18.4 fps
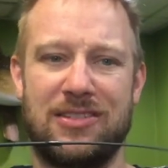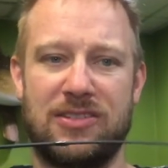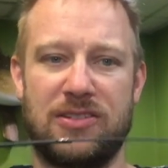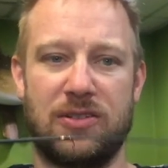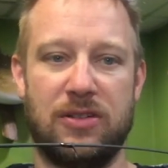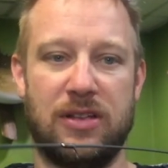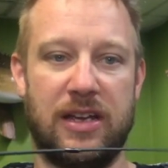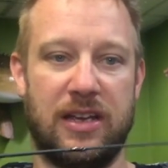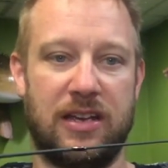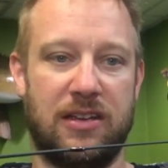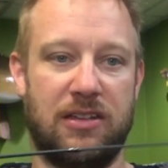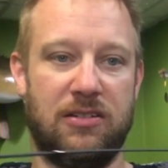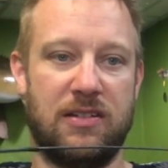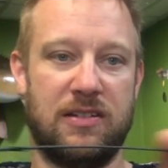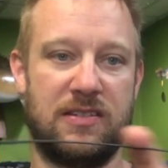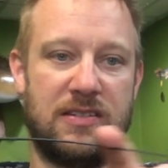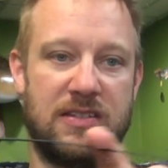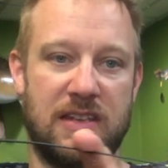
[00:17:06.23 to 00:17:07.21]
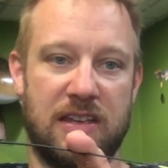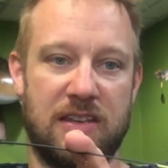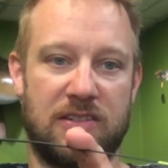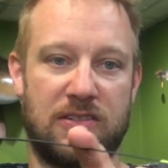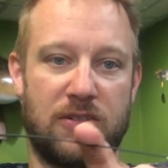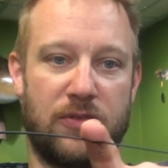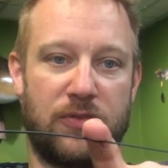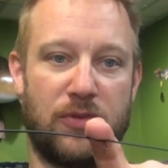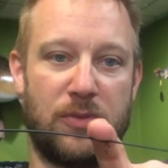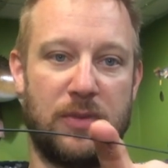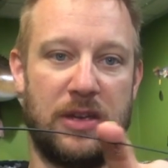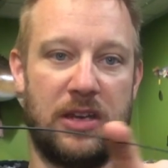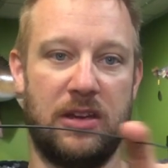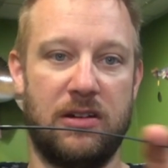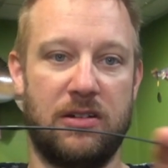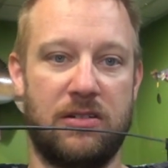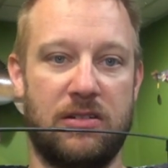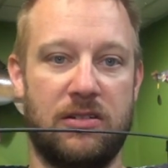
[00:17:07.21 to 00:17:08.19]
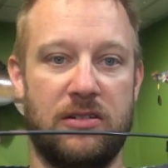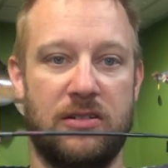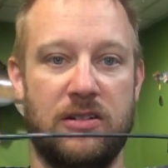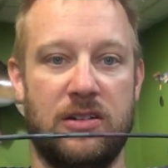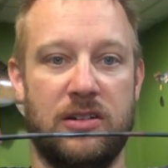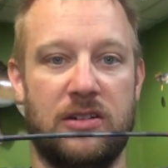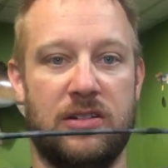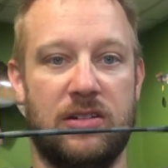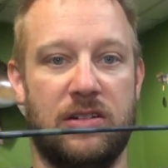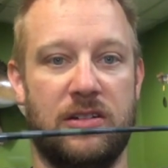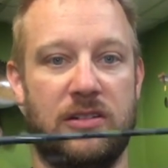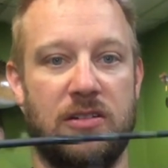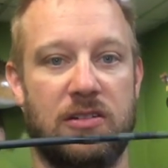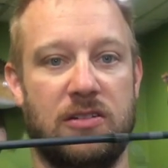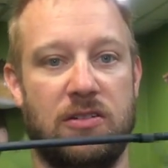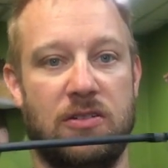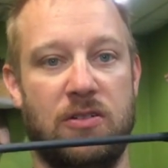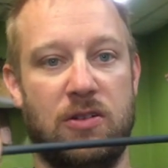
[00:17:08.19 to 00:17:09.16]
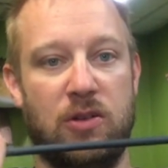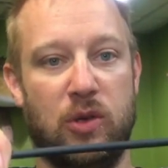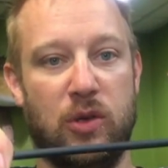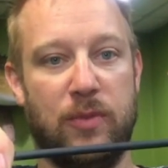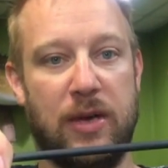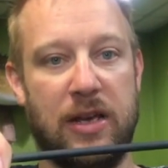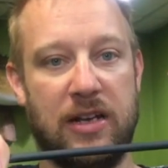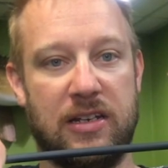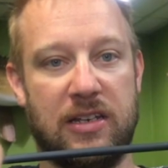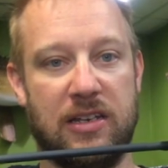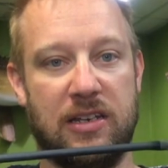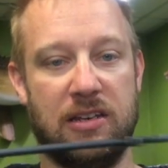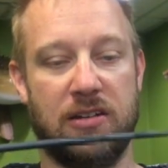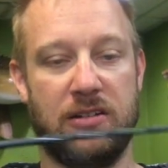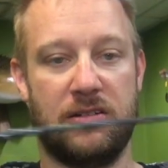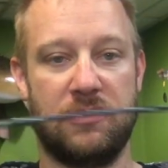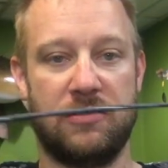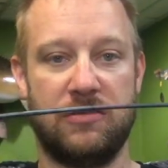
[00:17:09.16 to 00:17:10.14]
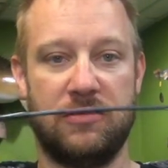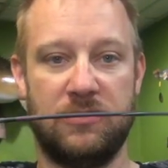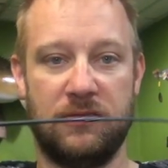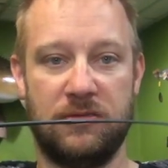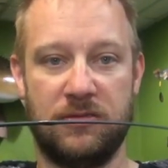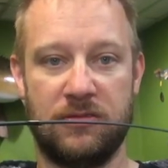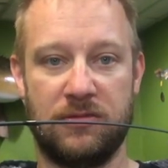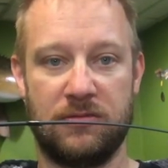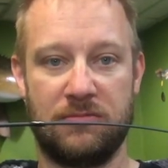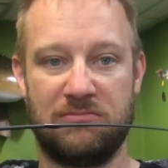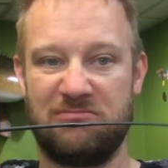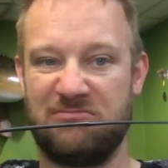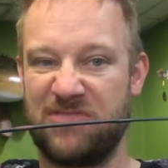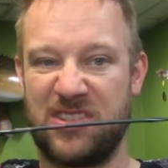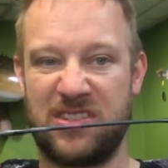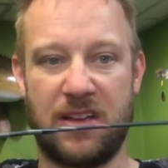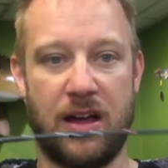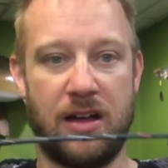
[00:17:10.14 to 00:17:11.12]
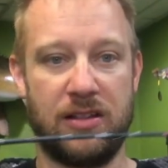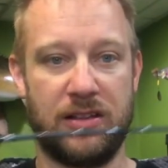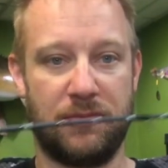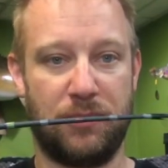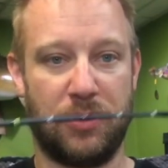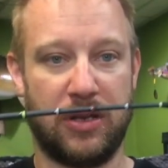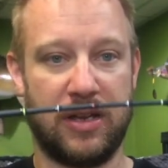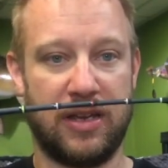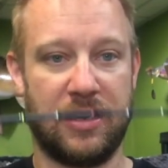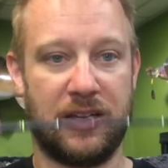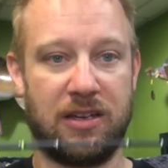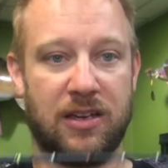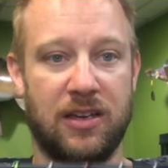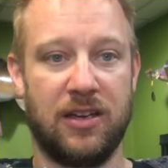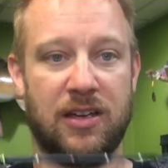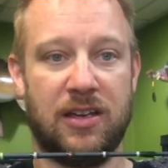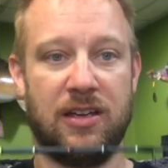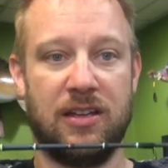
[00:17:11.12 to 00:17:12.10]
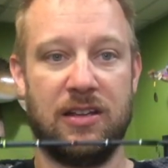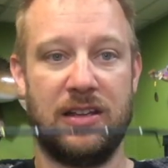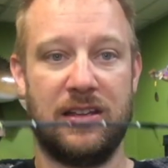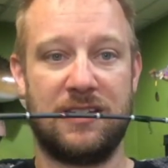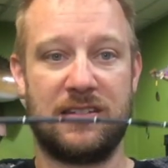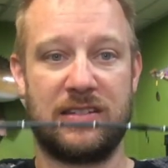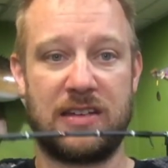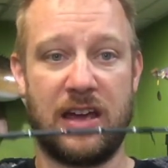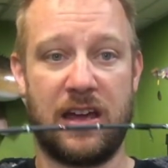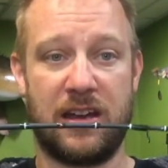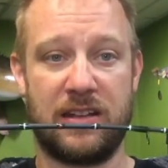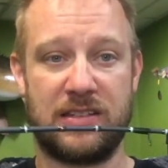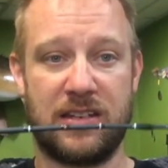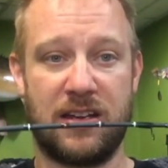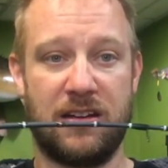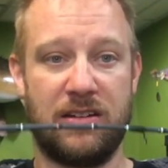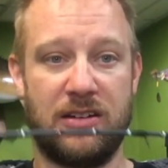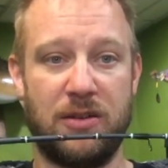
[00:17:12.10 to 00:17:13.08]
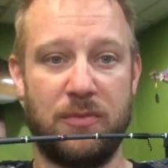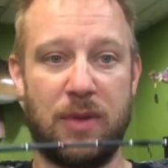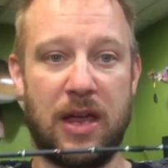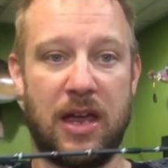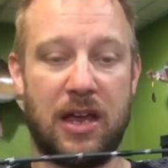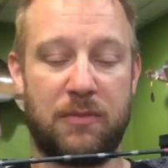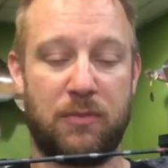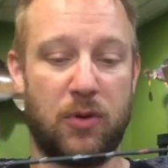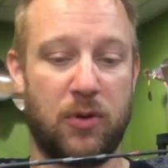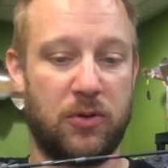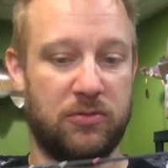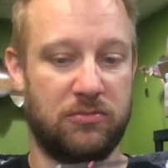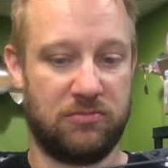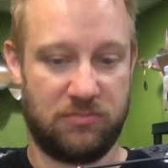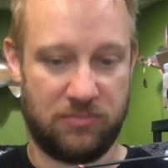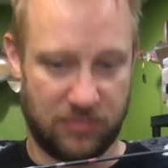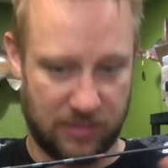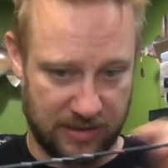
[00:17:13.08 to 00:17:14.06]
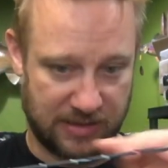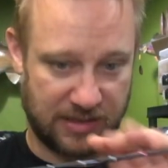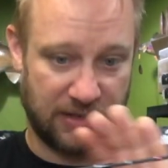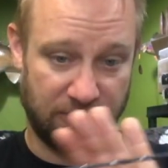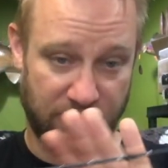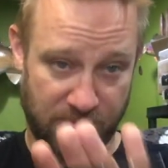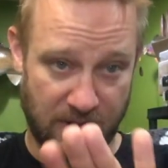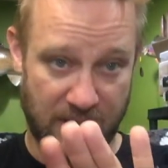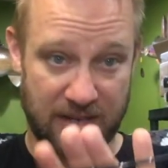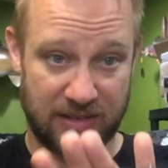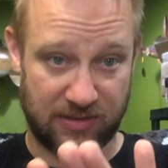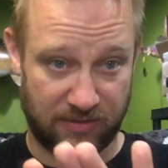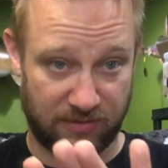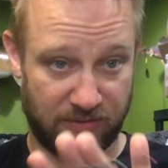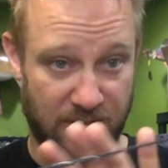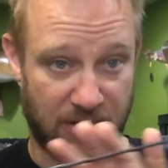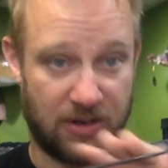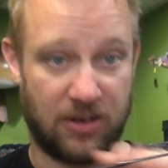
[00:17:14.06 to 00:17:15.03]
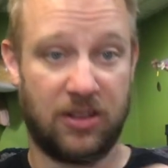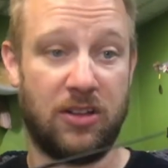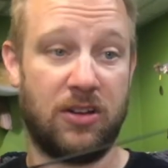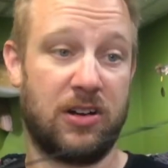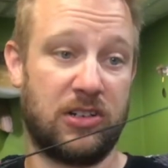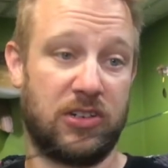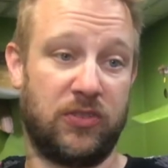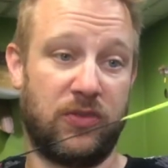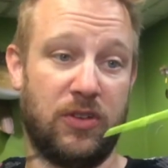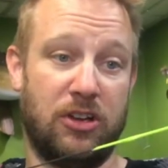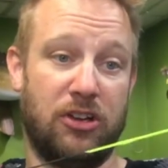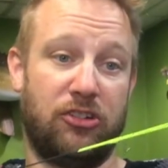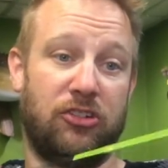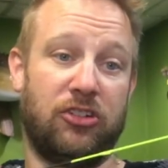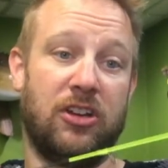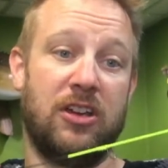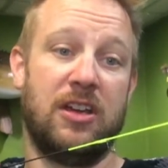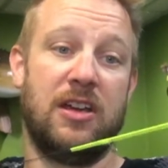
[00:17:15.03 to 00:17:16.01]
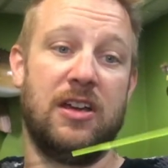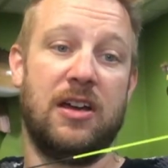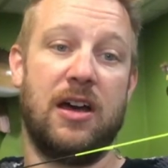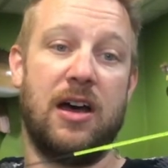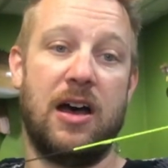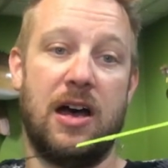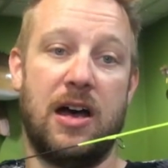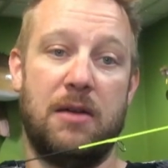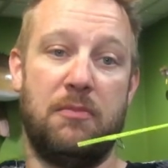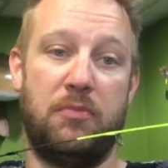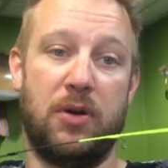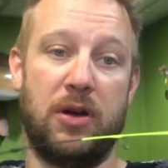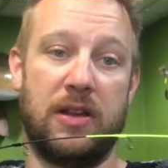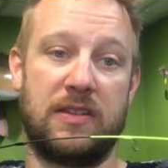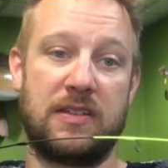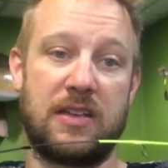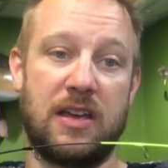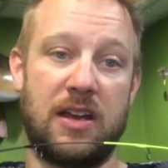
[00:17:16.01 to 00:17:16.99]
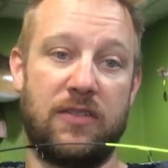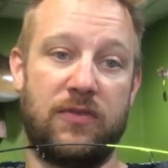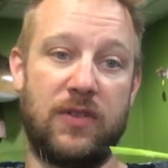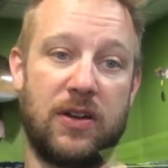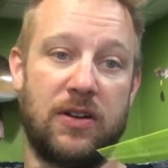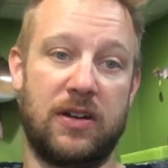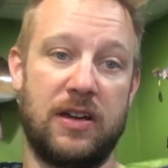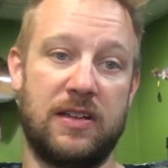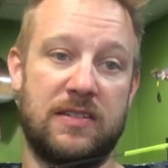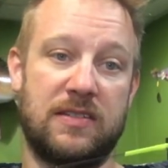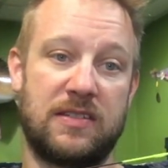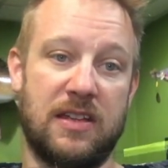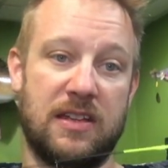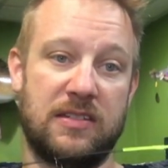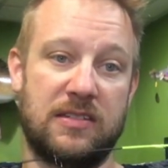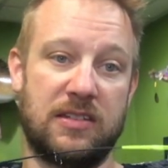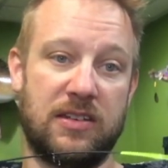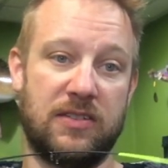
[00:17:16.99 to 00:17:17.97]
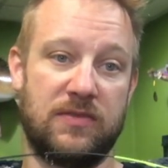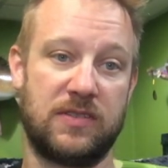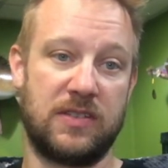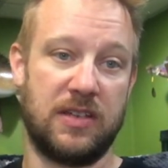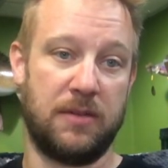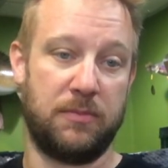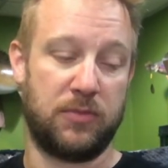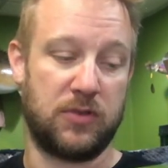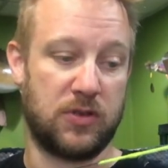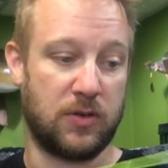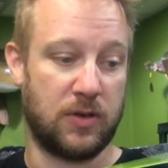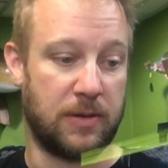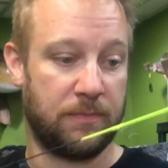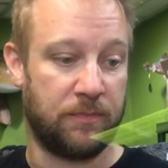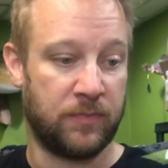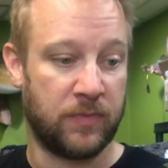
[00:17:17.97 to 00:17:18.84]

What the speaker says: So like you can see, so from here all the way back to here, solid blank. This has got a ton of backbone. This can fight some very large fish, but it's got a very sensitive tip to it.